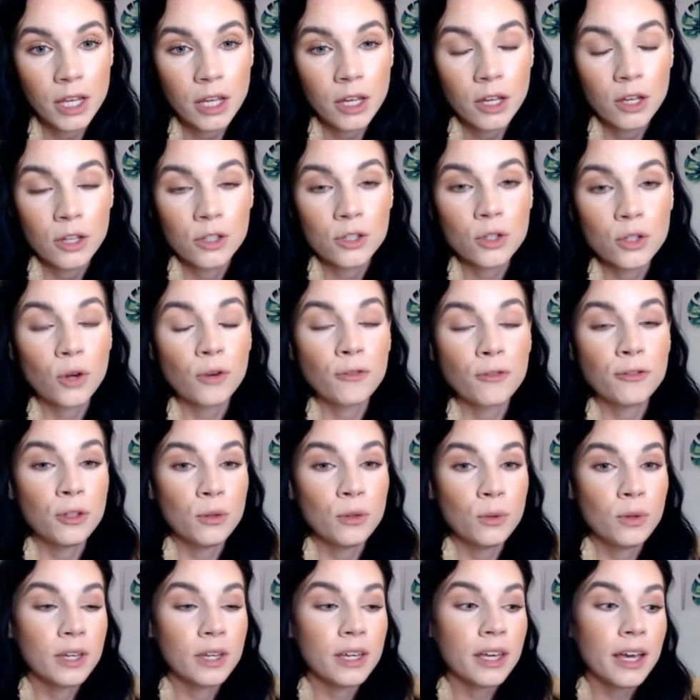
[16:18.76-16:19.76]
So if
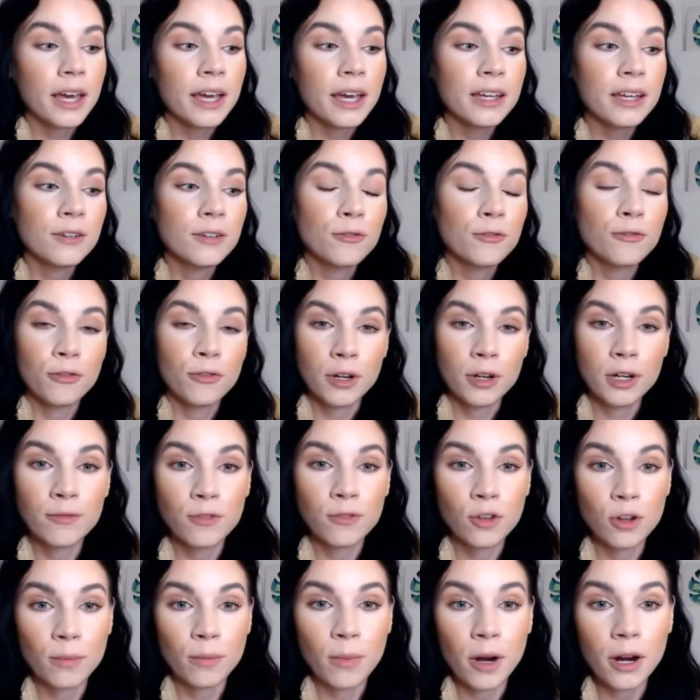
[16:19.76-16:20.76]
you get in front of
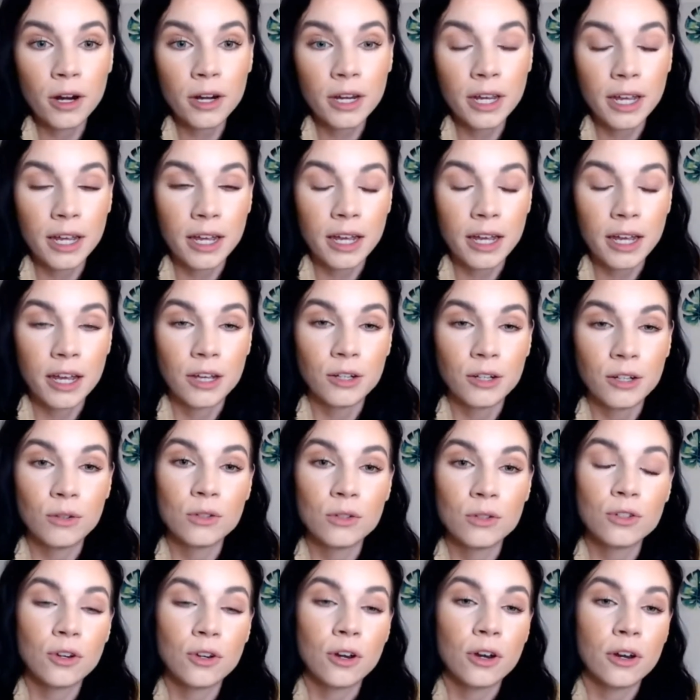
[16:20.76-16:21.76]
your market and you
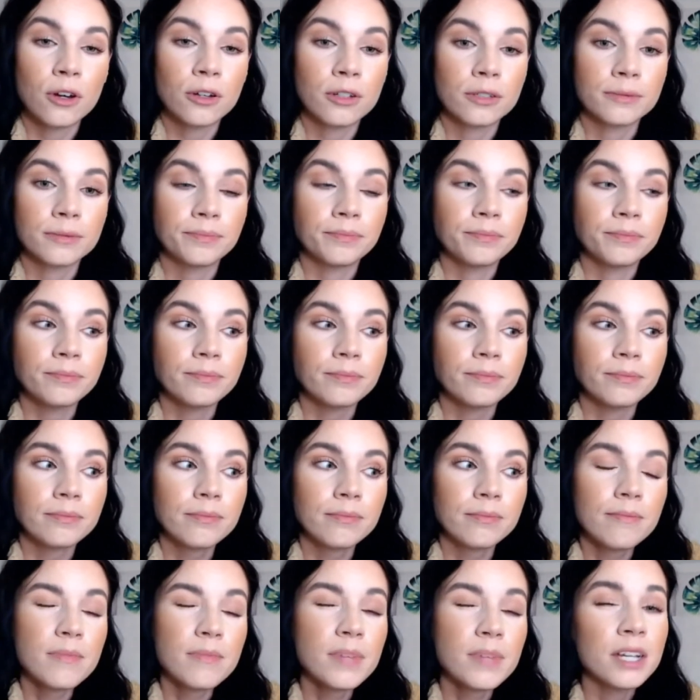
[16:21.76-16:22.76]
start
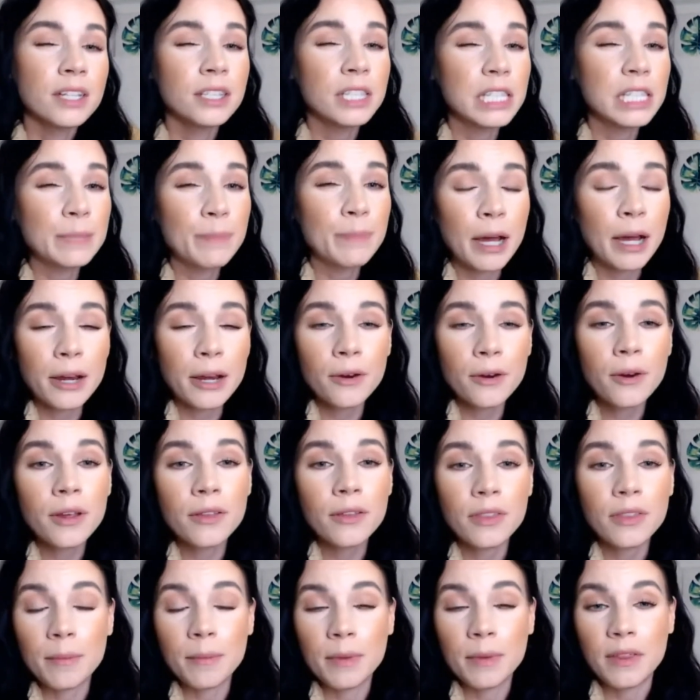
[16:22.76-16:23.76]

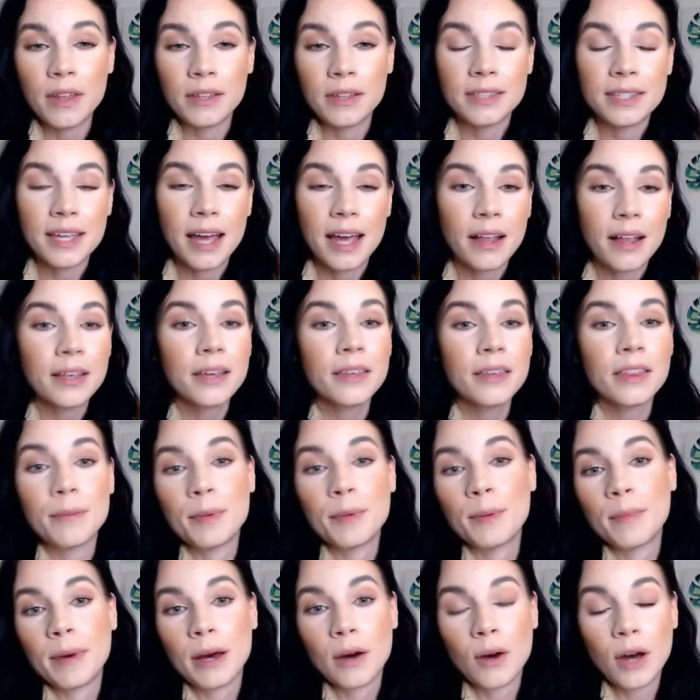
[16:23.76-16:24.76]
inspiring them and then telling them
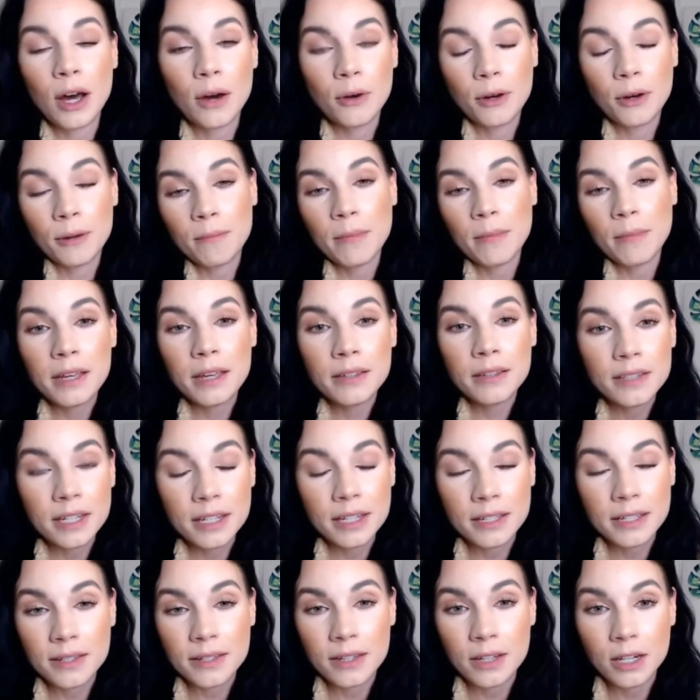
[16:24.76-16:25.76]
about how amazing
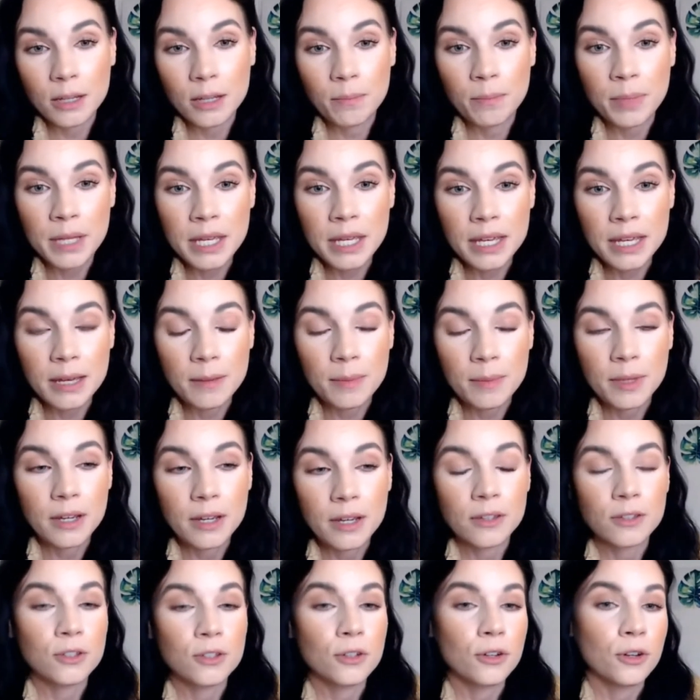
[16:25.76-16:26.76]
it's going to be,
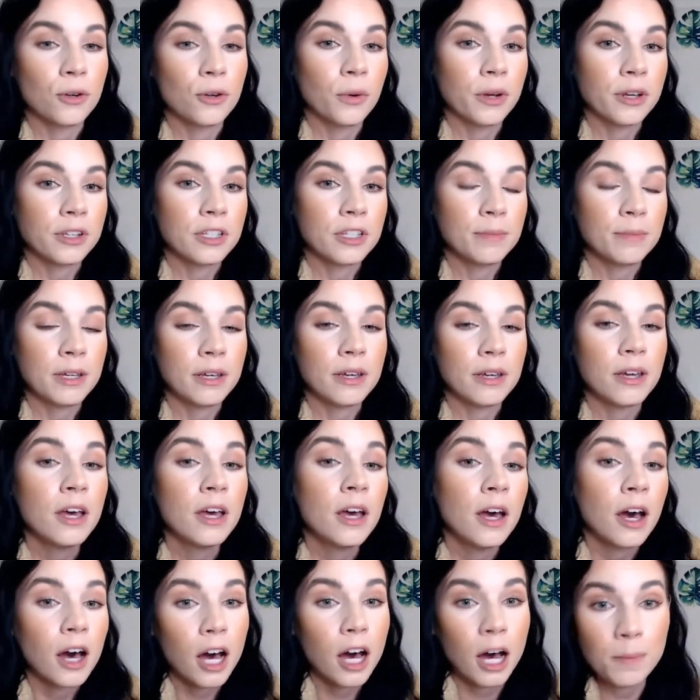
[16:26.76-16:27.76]
because you're going to be
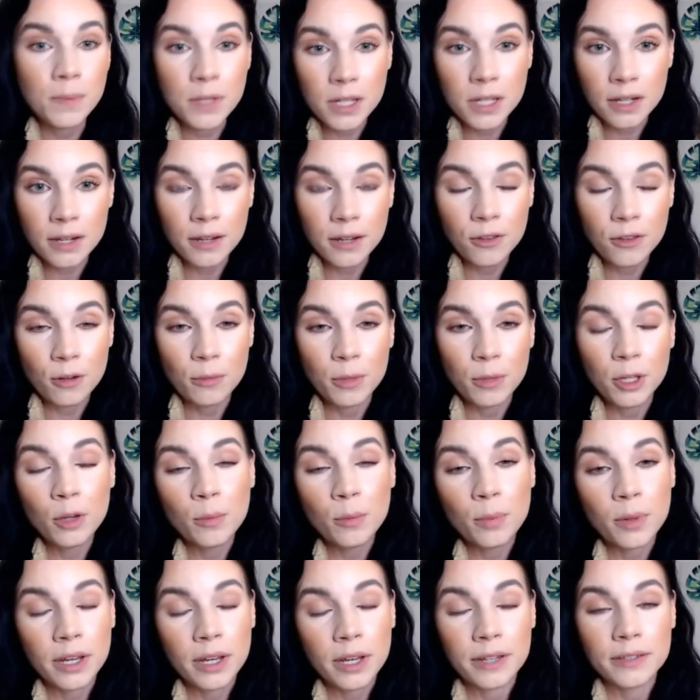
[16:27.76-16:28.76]
updating their
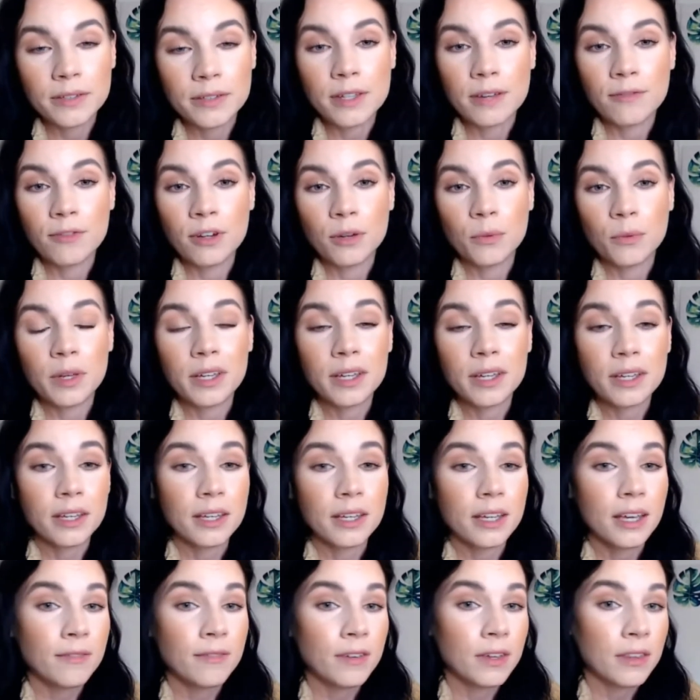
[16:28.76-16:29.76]
meal plans every week
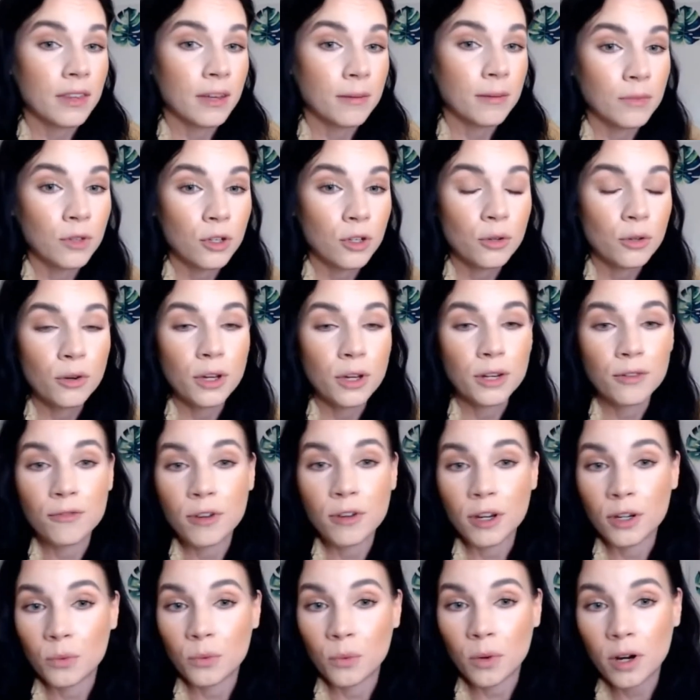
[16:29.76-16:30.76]
and giving them new and
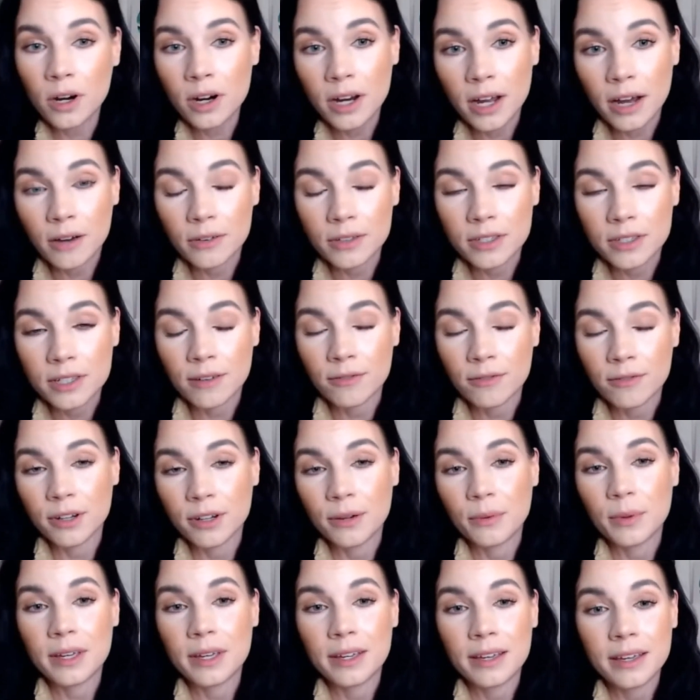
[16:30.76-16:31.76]
fun workouts
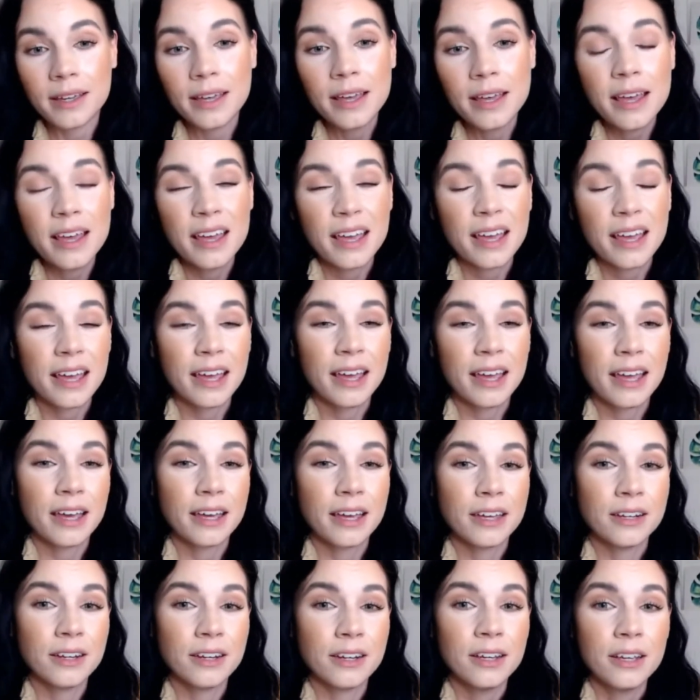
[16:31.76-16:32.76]
every week,
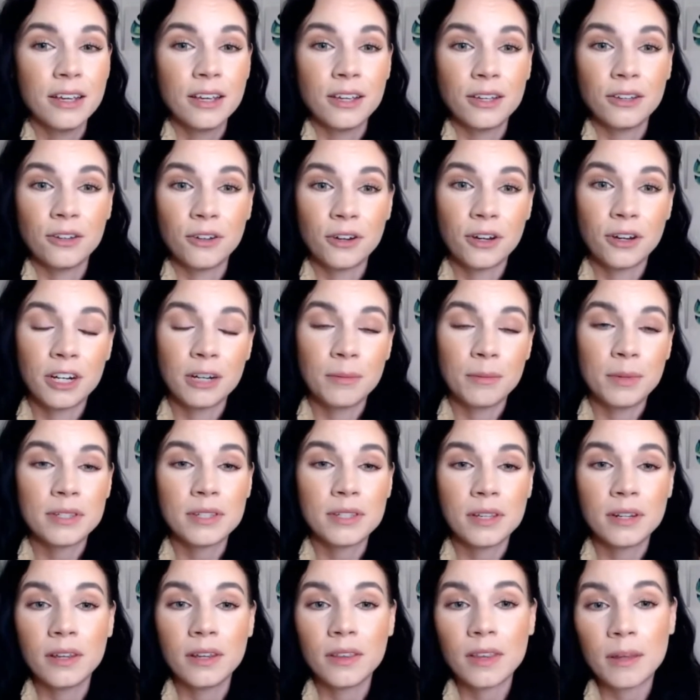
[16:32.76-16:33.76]
and you're going to be
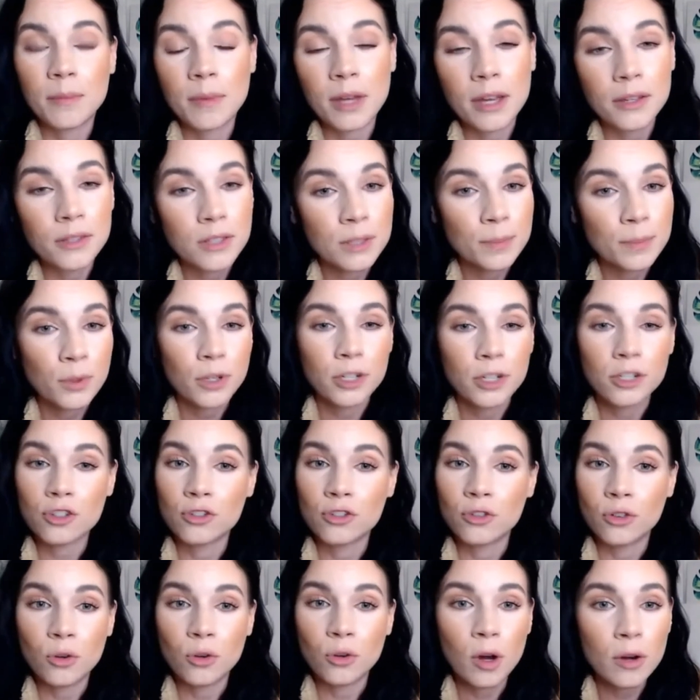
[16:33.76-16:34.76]
sending them
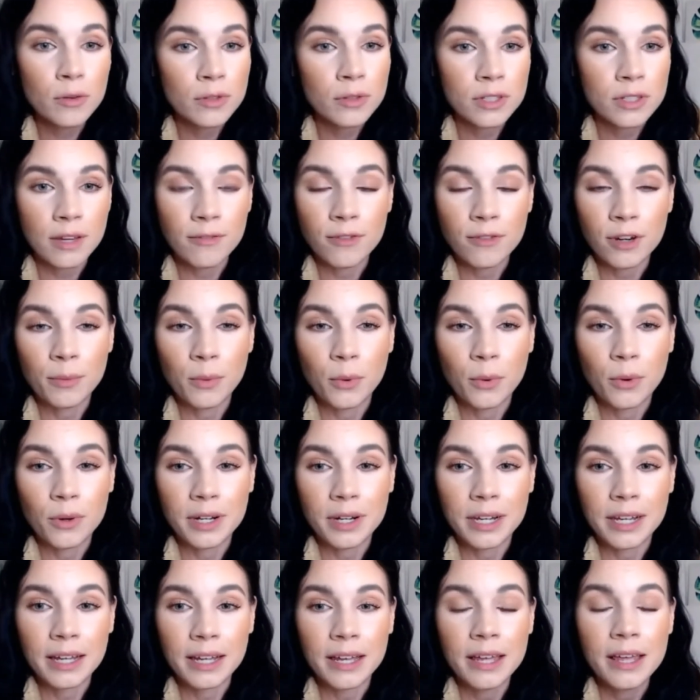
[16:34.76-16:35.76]
inspirational quotes every
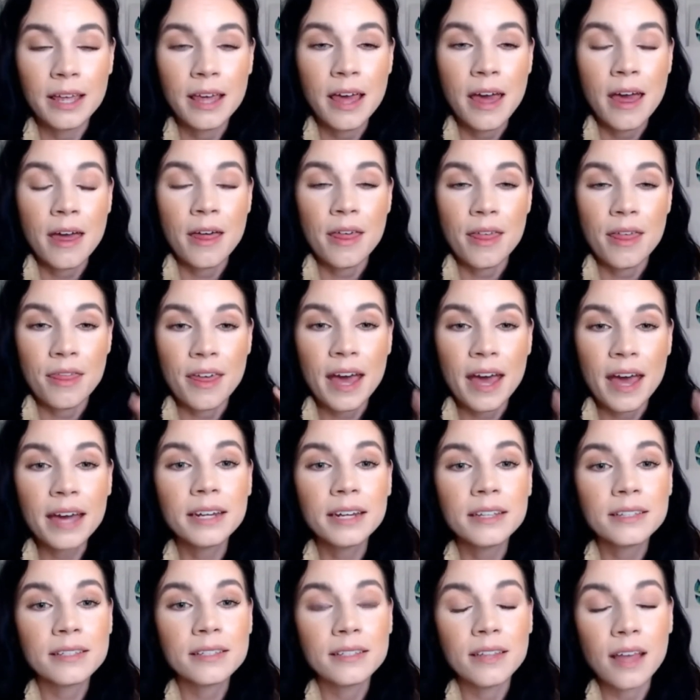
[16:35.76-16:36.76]
morning, that
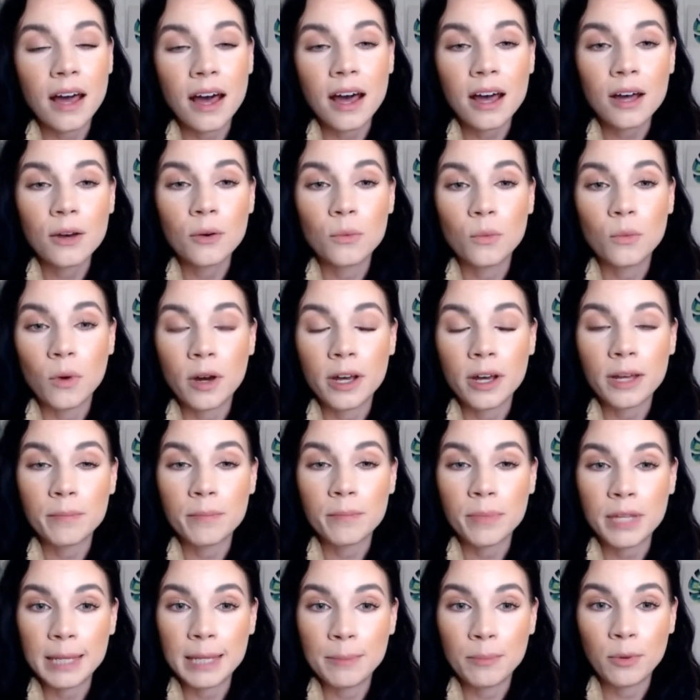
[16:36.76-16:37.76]
is not what
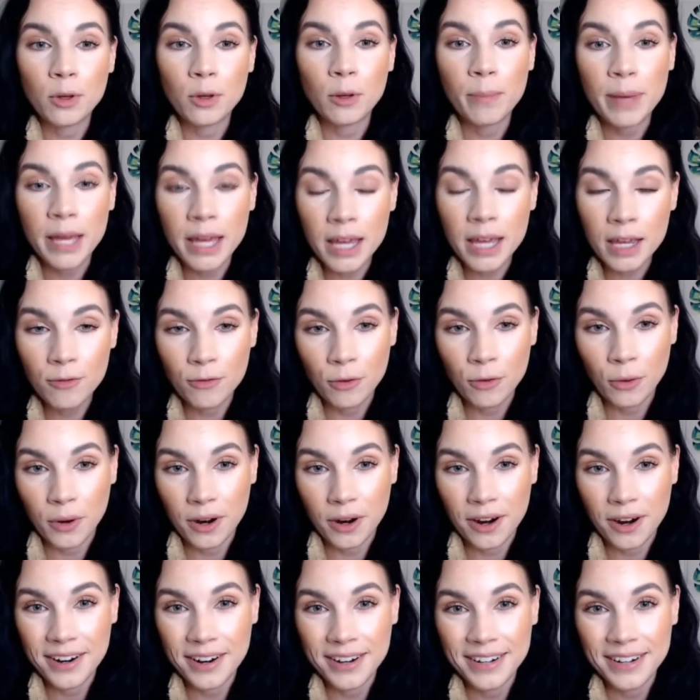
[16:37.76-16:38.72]
people pay for.